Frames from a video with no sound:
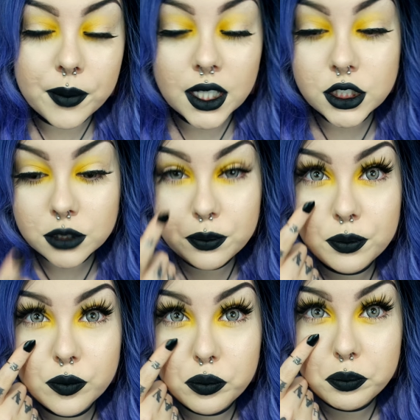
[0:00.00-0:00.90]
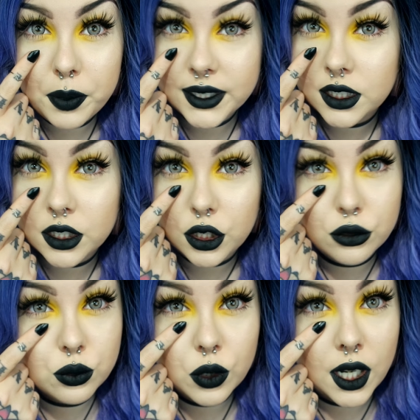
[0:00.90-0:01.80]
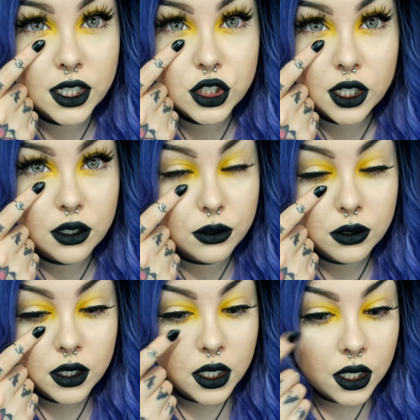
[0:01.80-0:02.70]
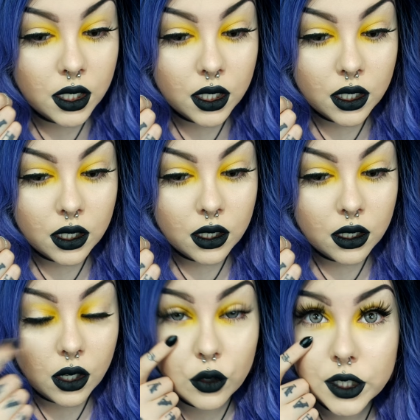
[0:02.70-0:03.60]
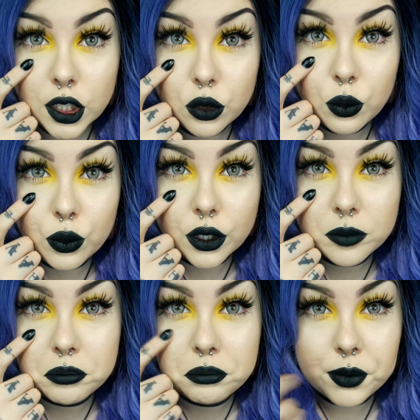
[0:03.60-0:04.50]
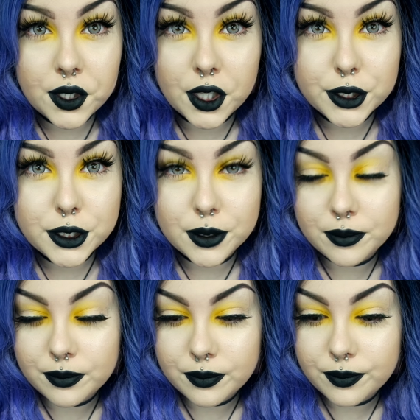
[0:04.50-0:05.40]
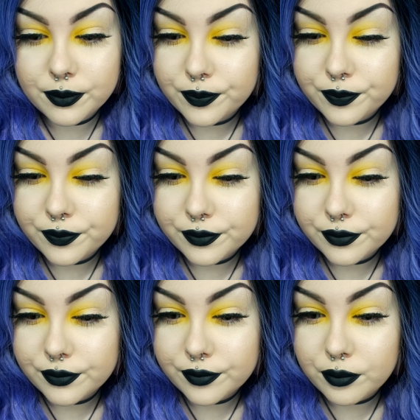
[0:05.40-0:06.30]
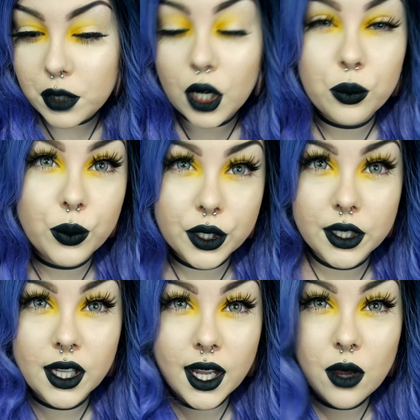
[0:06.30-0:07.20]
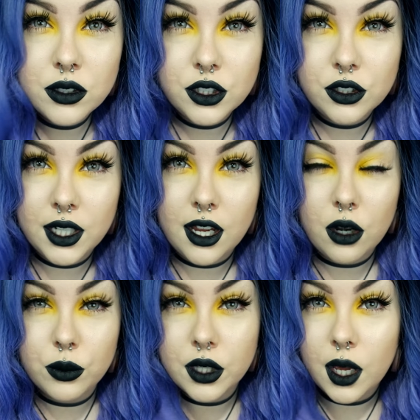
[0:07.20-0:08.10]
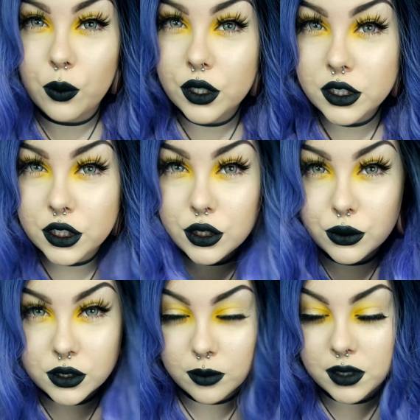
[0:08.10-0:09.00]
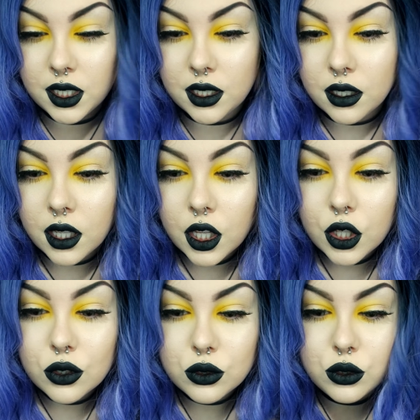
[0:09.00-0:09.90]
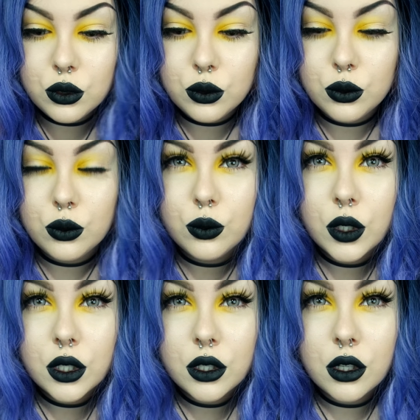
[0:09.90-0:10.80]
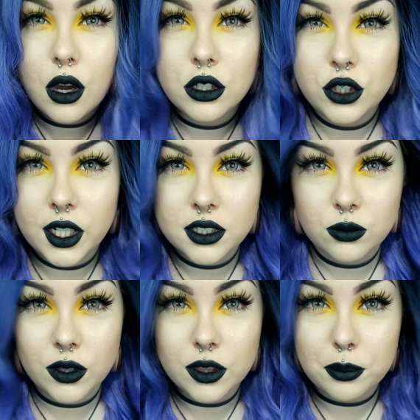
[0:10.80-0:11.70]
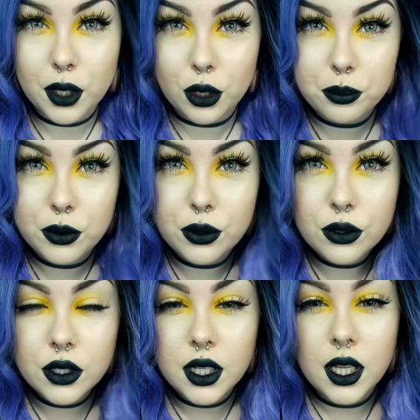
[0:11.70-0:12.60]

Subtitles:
I just basically use one eyeshadow on the inner corner and that's it. But I really like how it turned out. I wanted to do something to contrast with the purple.